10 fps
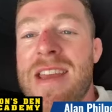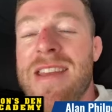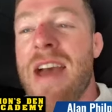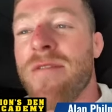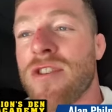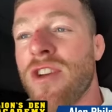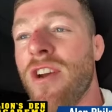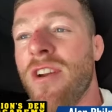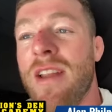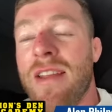Yeah, for
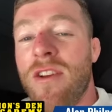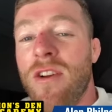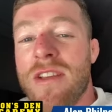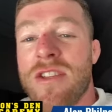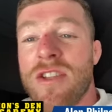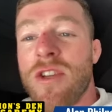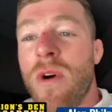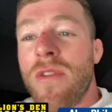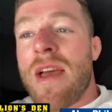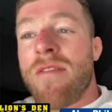sure. Like, no, this is the
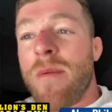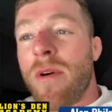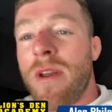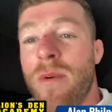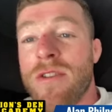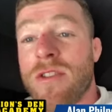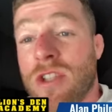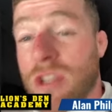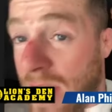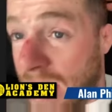one that everybody wants to
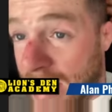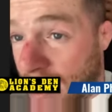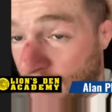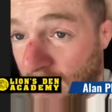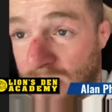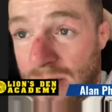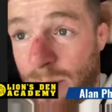see. Obviously,